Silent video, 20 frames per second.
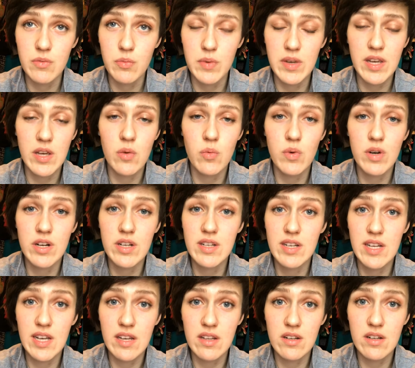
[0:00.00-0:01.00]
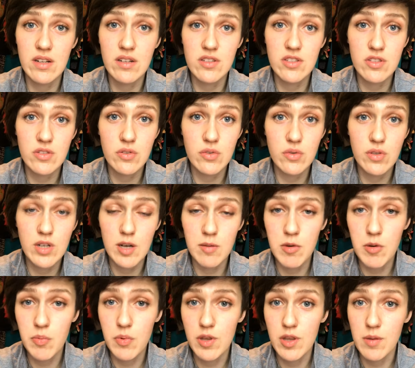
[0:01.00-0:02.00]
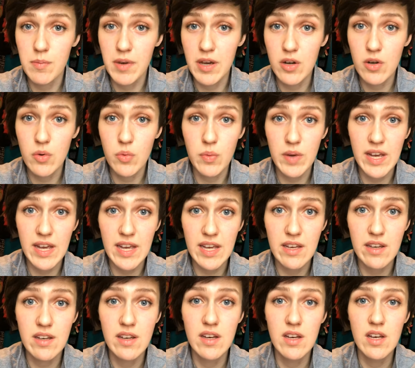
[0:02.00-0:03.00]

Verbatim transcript: we can work together to come up with a better way